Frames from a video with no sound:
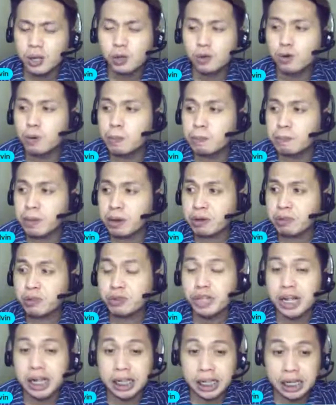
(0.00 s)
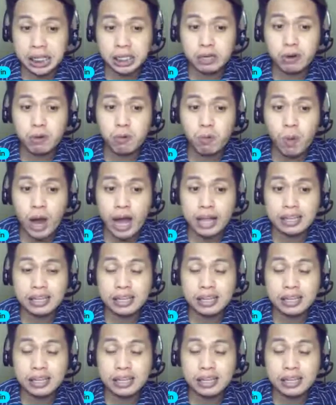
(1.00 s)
Compared to the linear one,